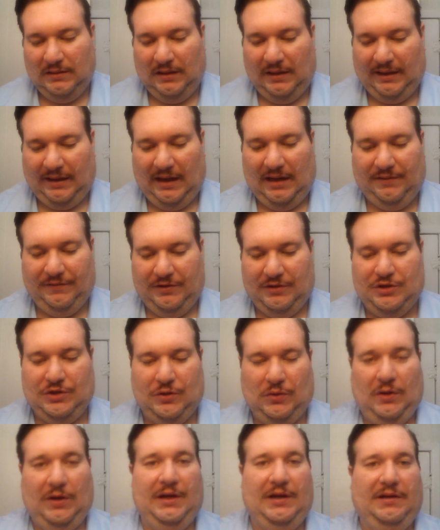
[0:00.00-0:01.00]
I kind of
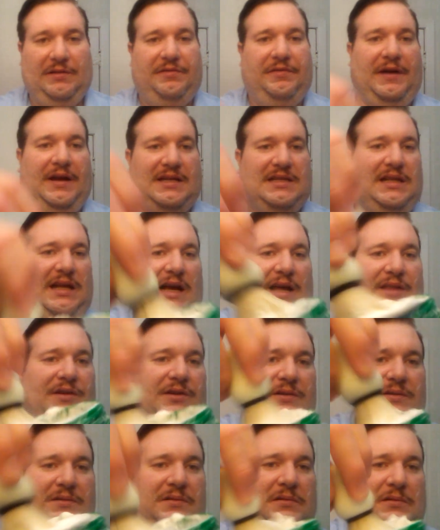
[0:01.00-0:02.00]
enjoy a face
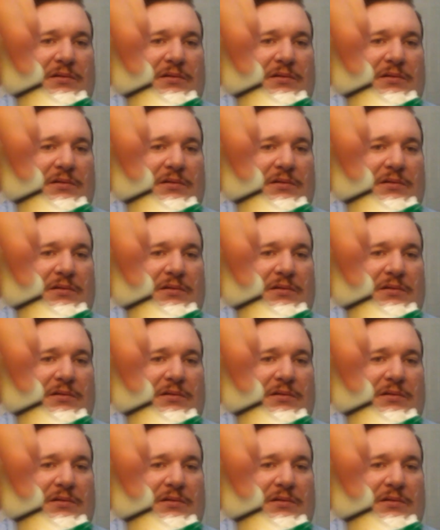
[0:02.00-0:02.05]
lather.